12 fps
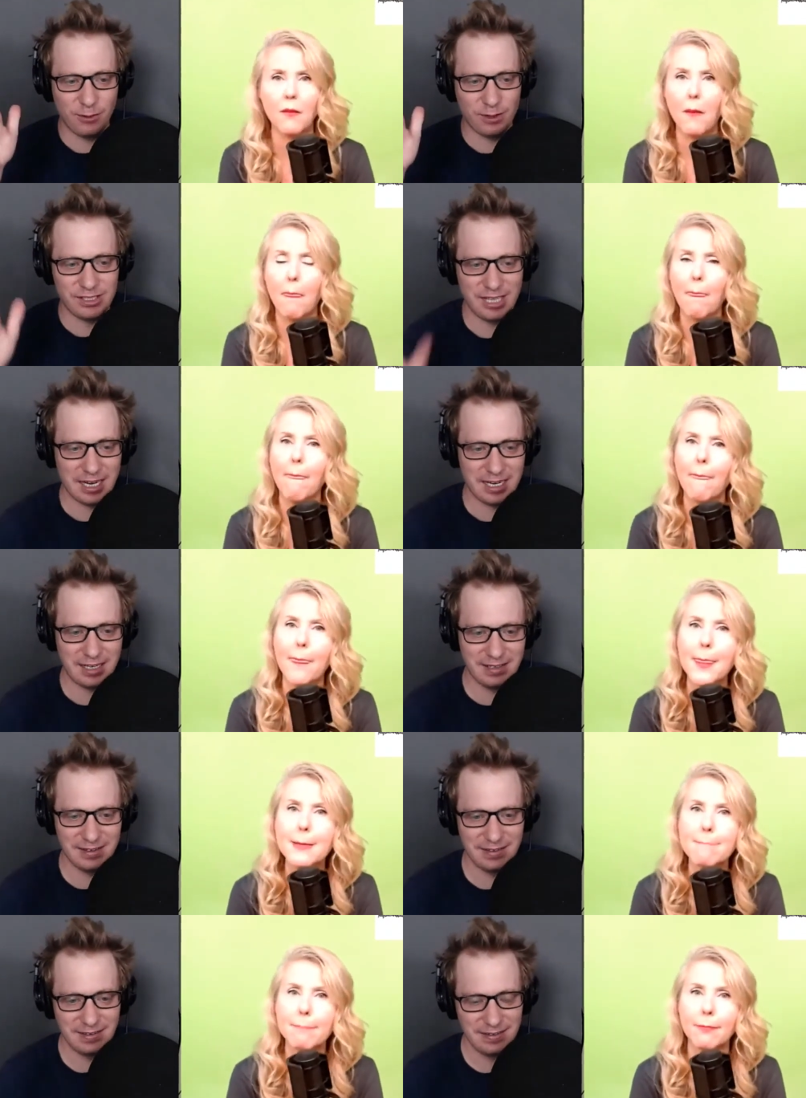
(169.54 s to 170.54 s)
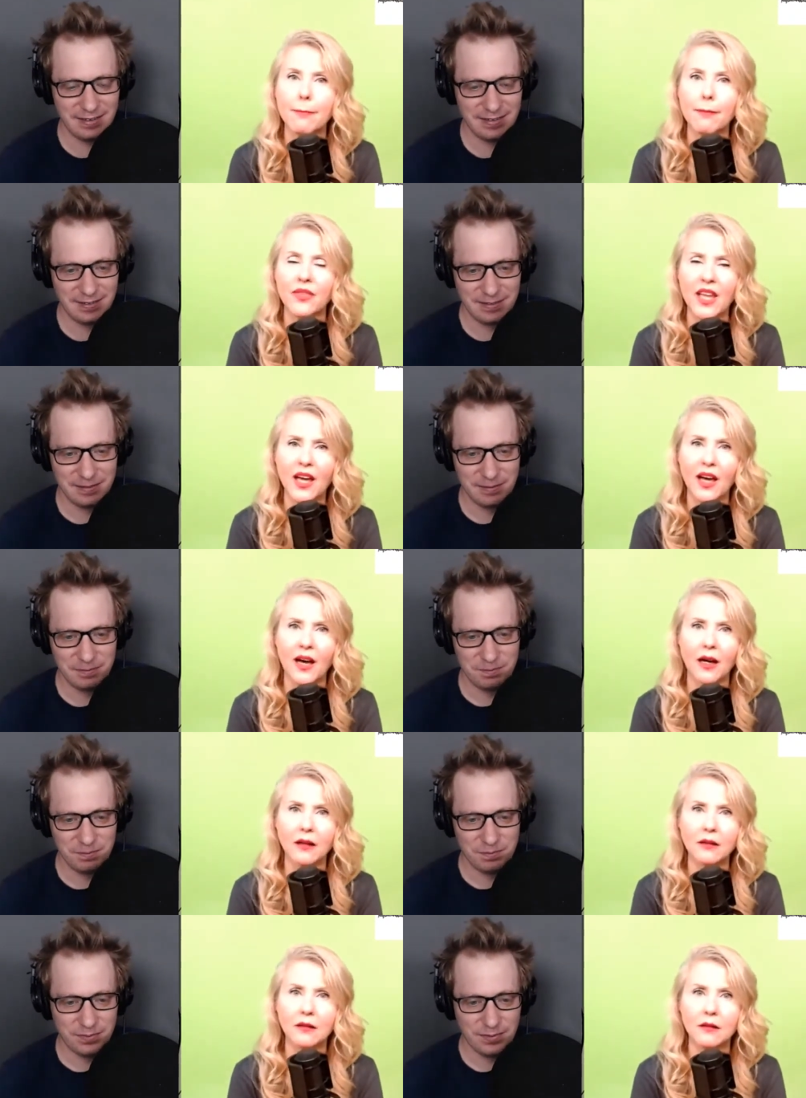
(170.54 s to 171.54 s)
Speaker 1: a second.
Speaker 2: Yeah.
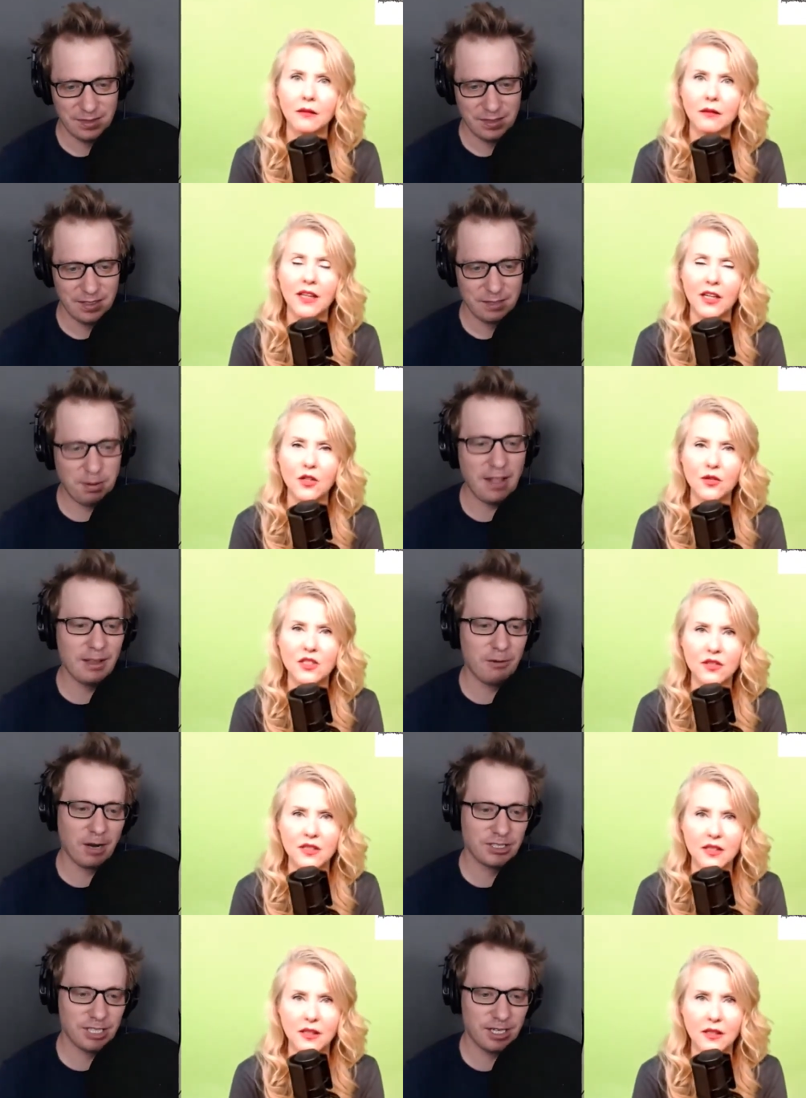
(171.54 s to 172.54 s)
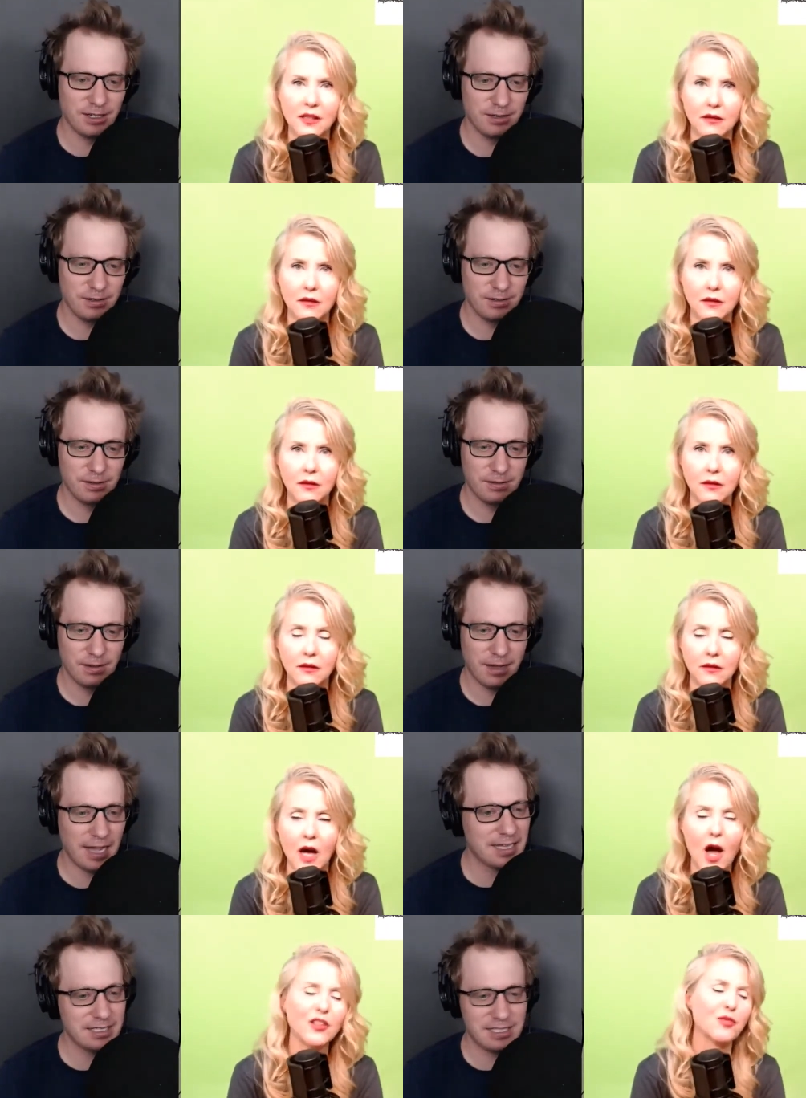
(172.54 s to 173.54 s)
Speaker 1: Probably Russia.
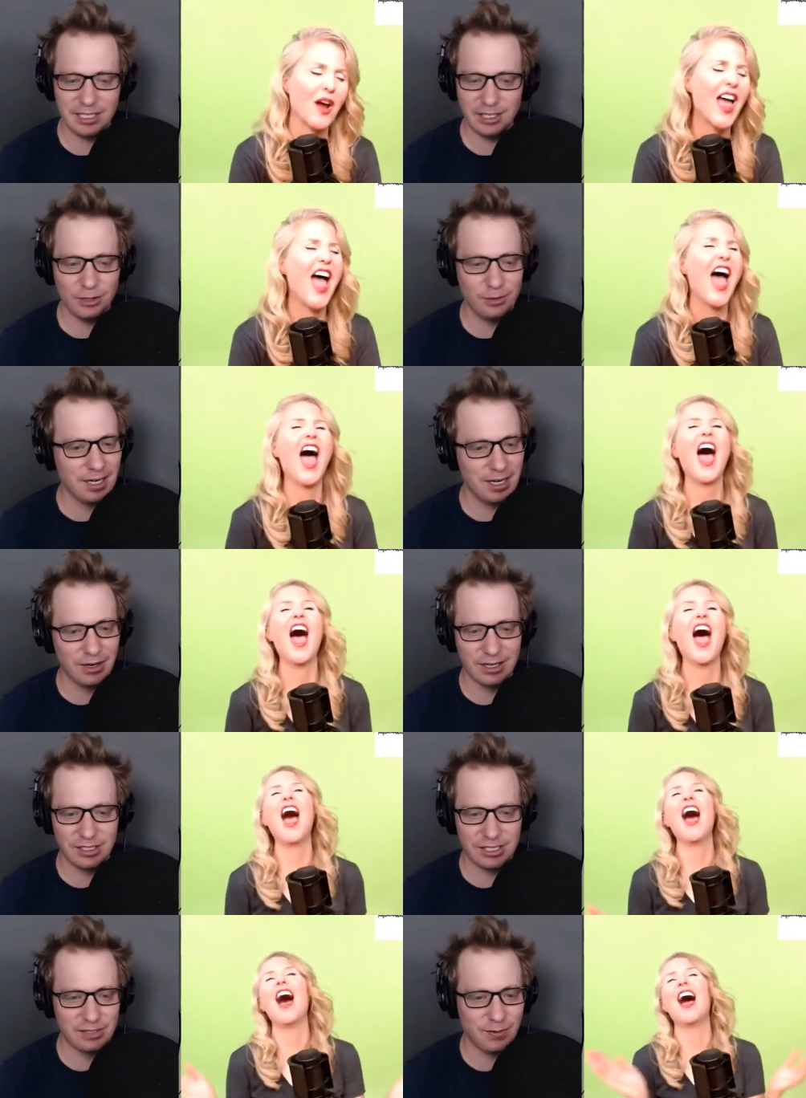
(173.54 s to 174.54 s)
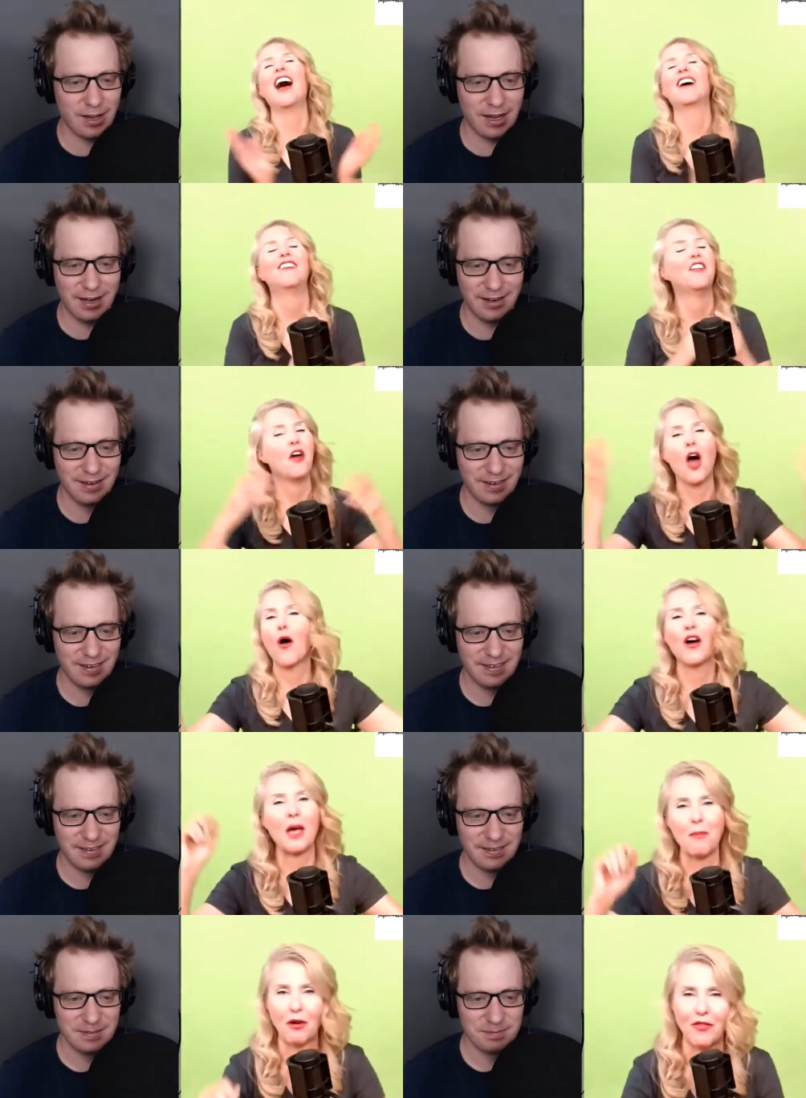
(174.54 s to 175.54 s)
I can
Speaker 2: see you and hear you just fine.
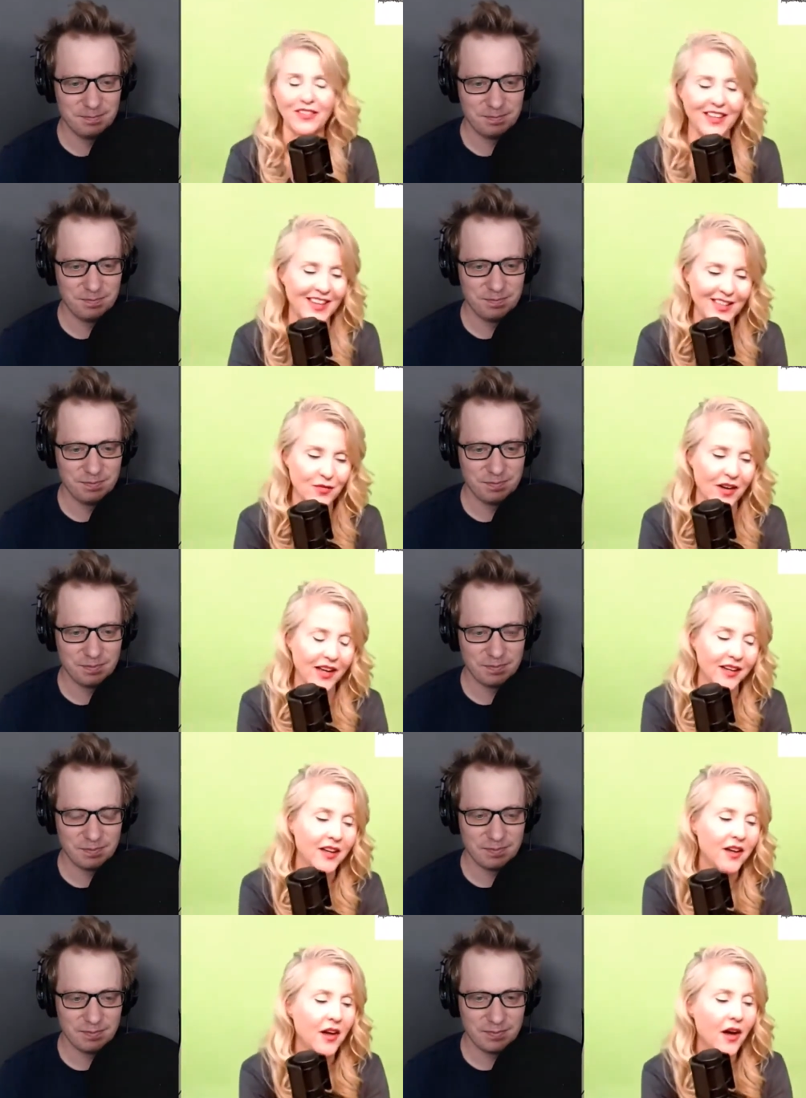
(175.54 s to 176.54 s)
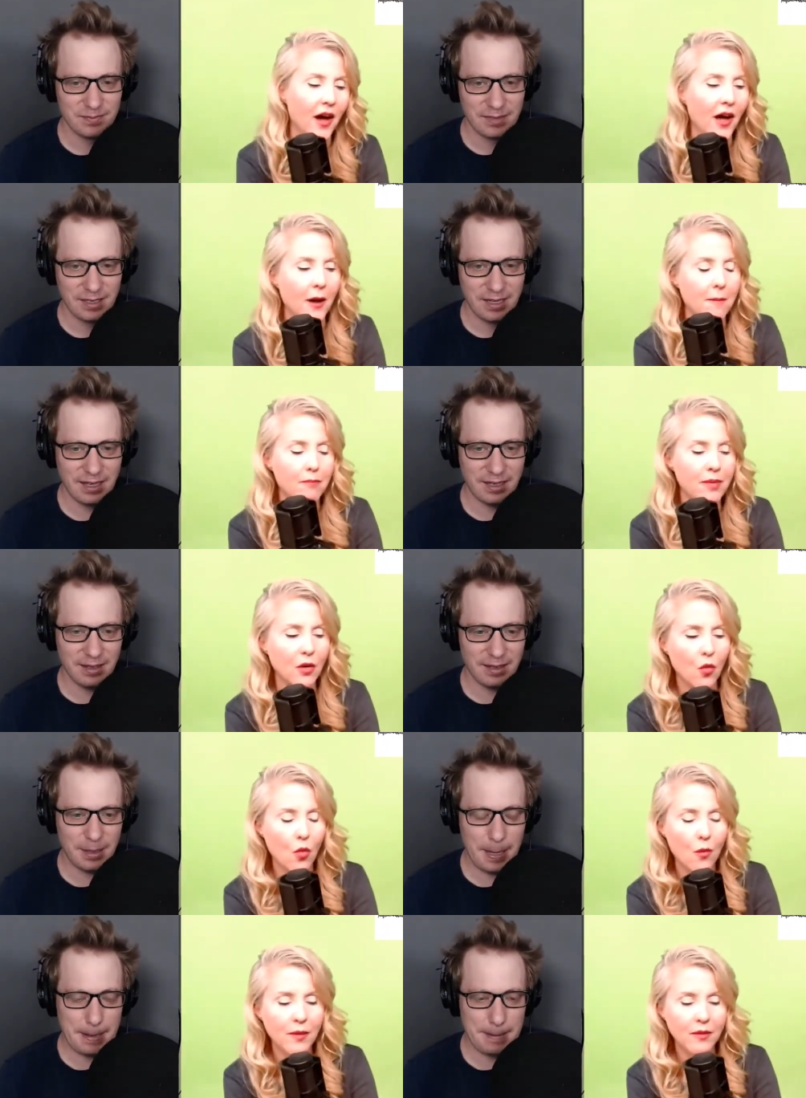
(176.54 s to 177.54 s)
Oh, okay, perfect then. That's fine. But